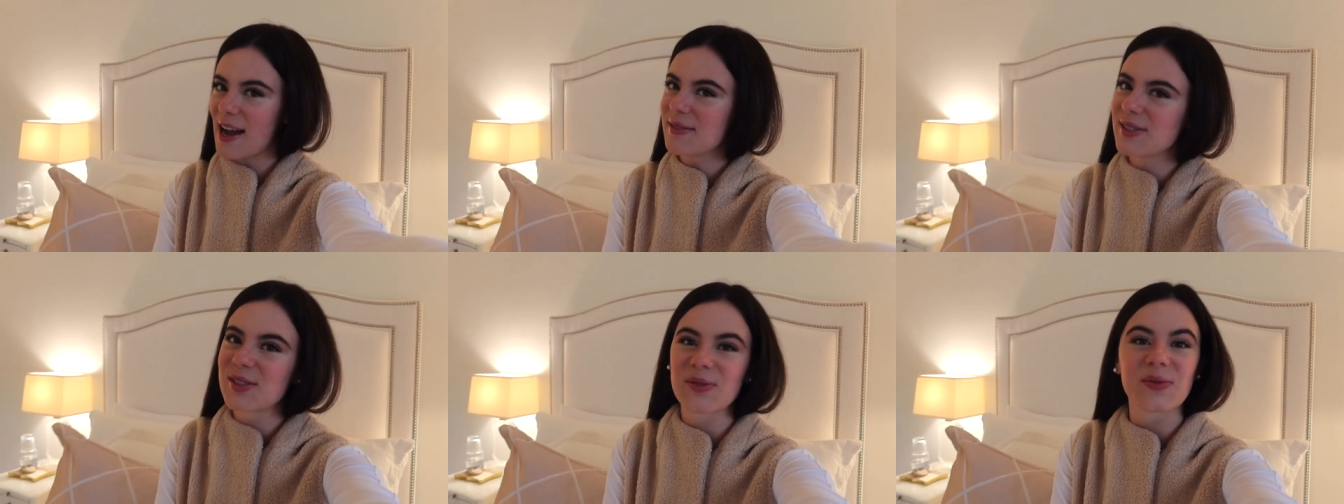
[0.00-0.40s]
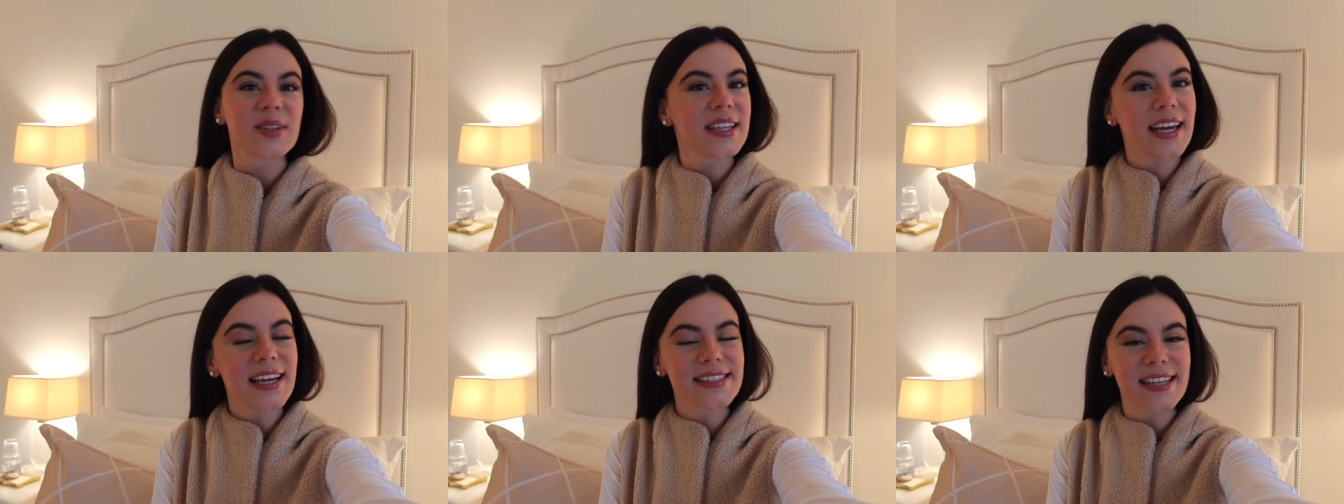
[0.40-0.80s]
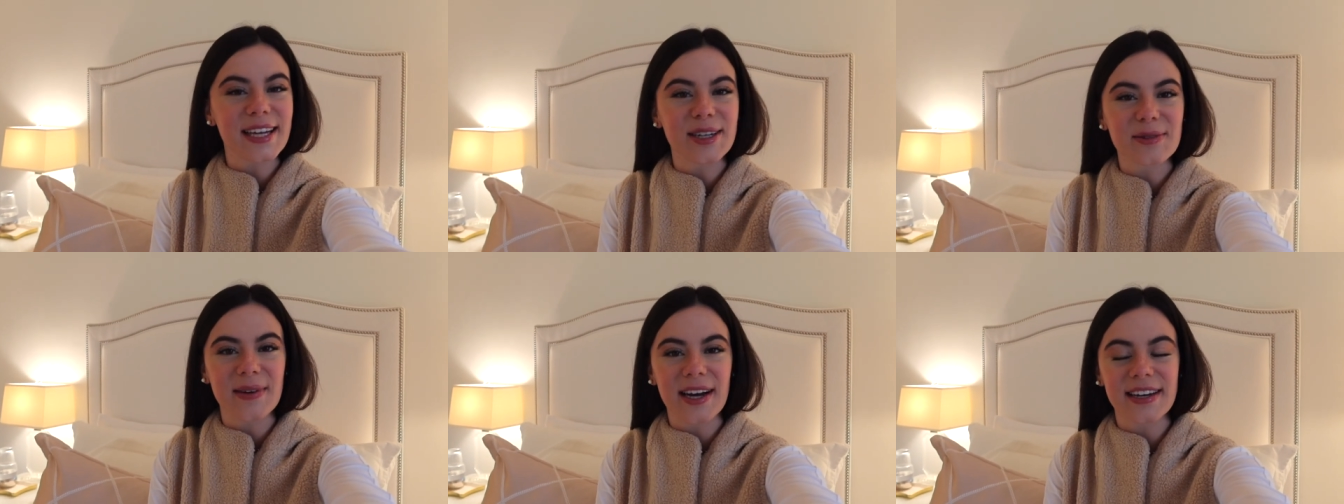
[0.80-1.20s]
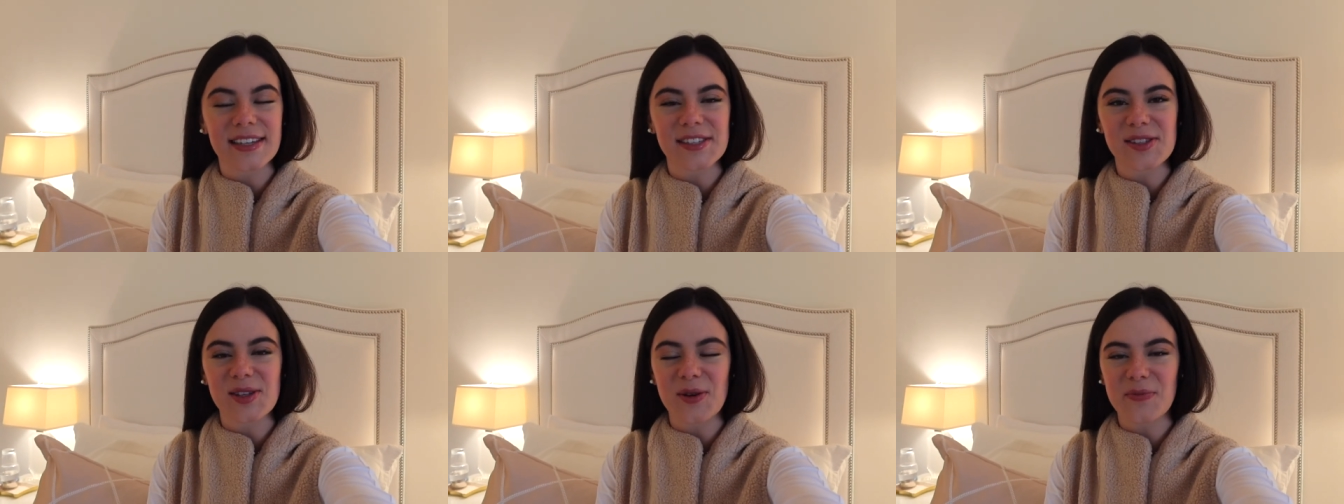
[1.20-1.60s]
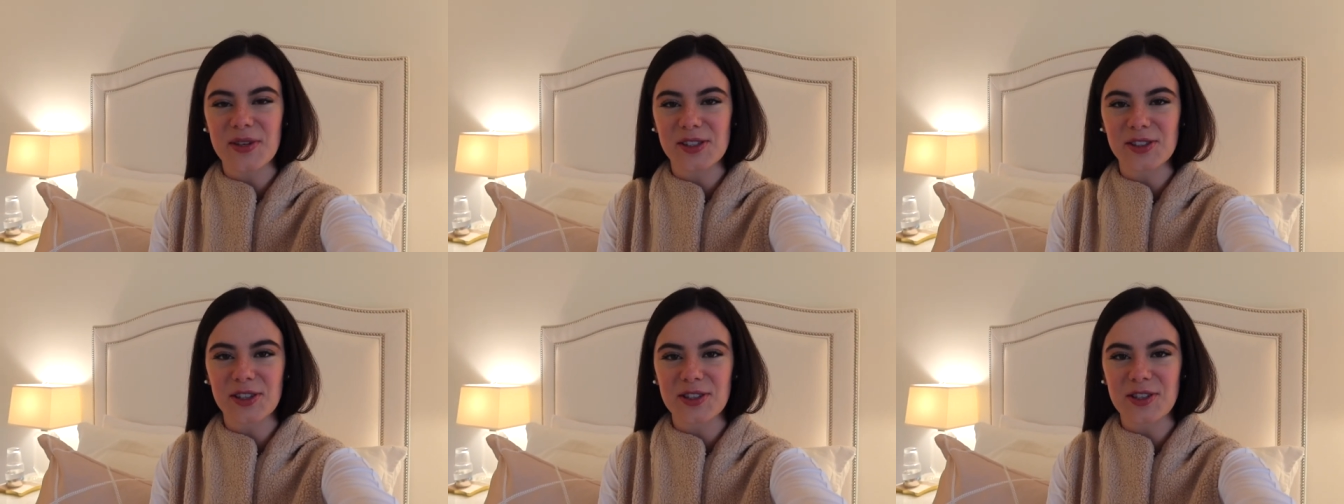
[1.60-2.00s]
I'm just really excited about it, so
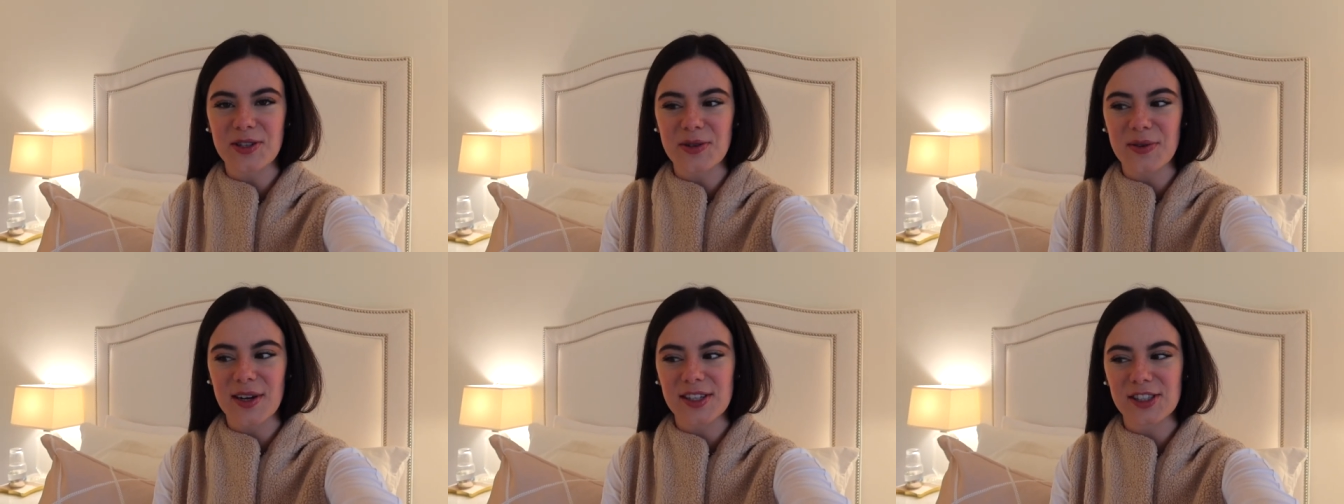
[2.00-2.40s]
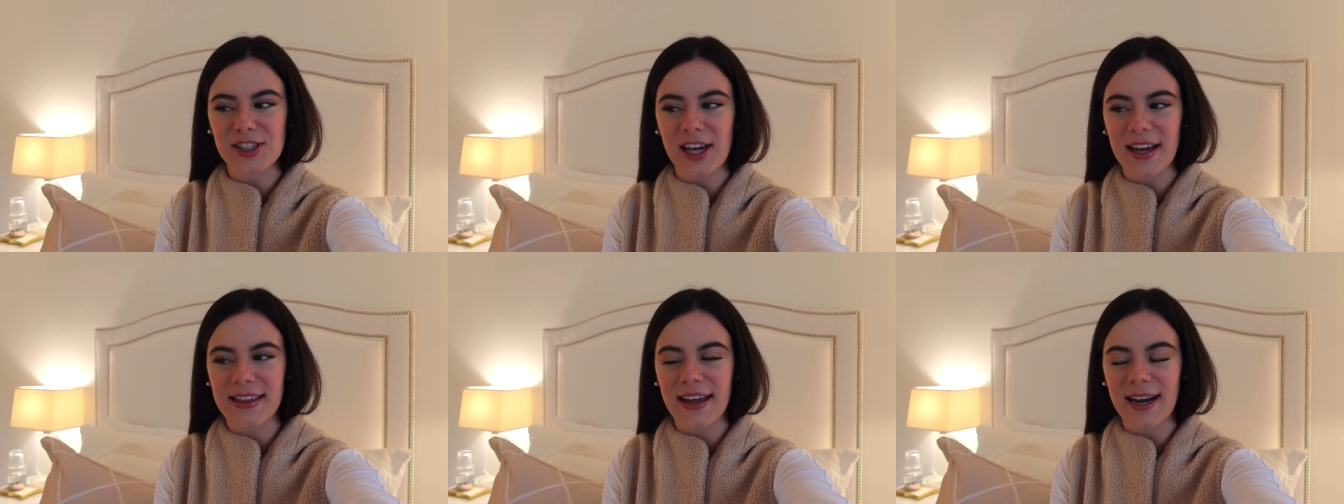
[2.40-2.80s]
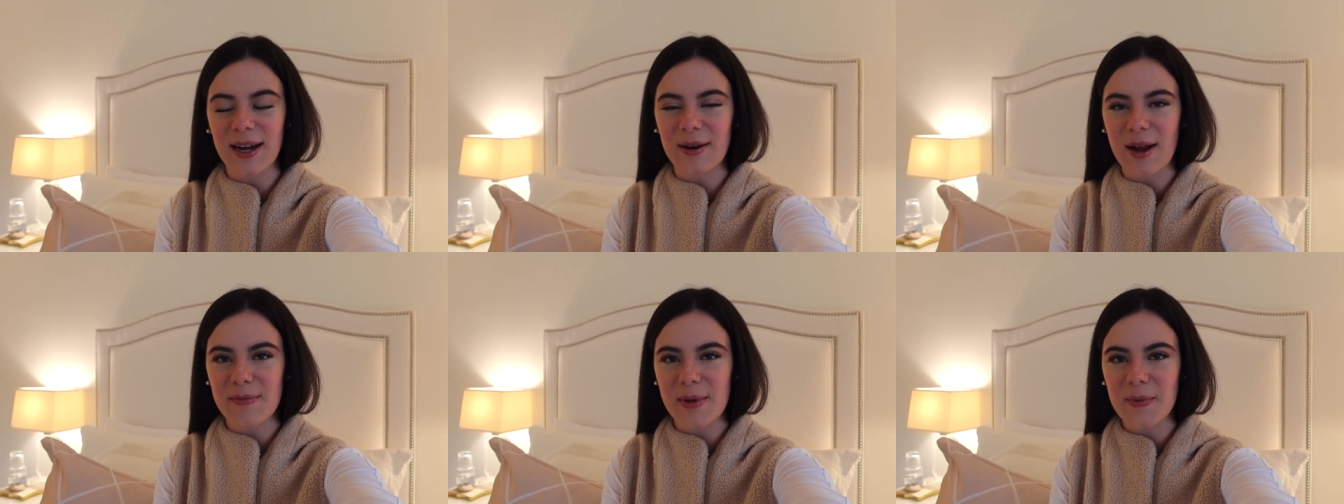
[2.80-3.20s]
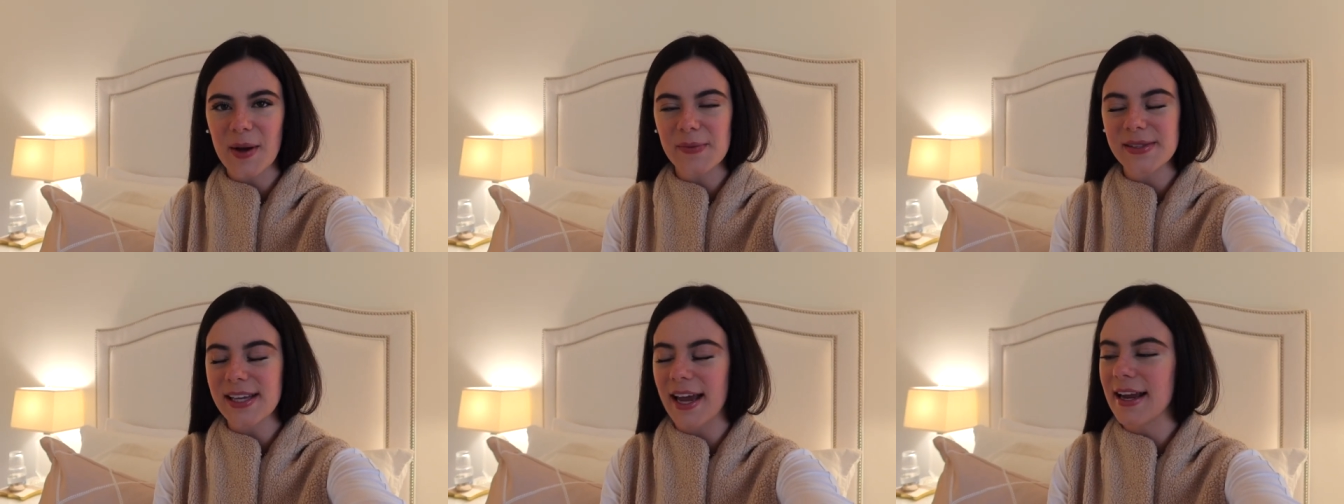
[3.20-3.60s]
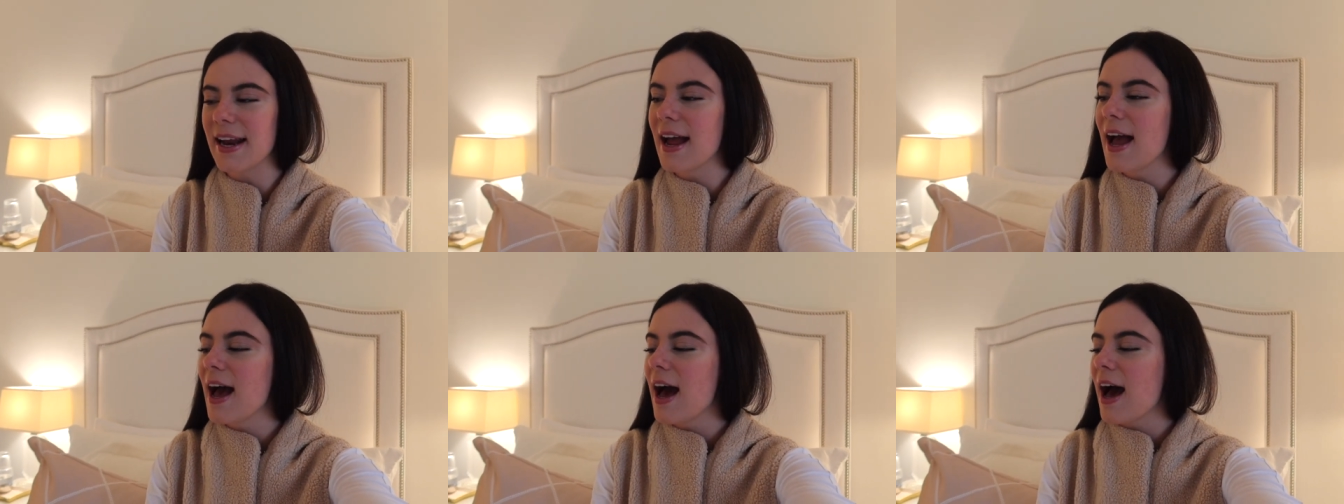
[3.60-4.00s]
be sure to check that out on my website.